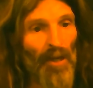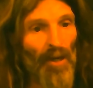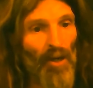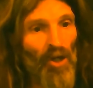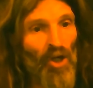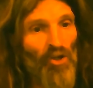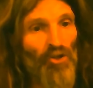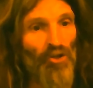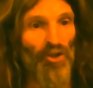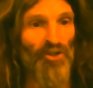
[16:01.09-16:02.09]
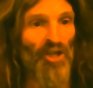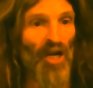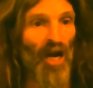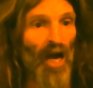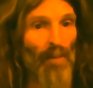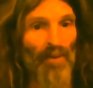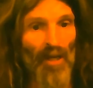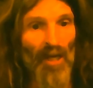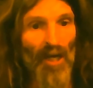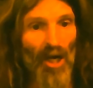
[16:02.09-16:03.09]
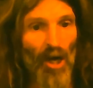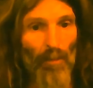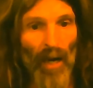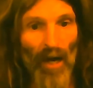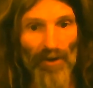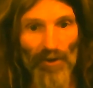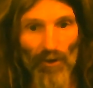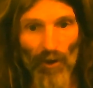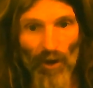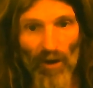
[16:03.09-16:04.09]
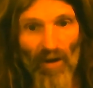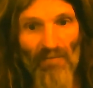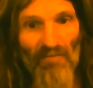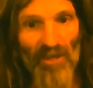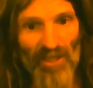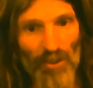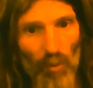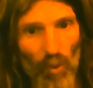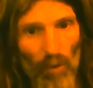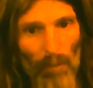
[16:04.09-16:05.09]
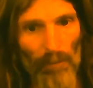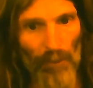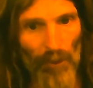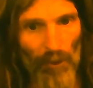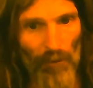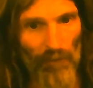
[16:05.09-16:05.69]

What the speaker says: to the top about your visual proof.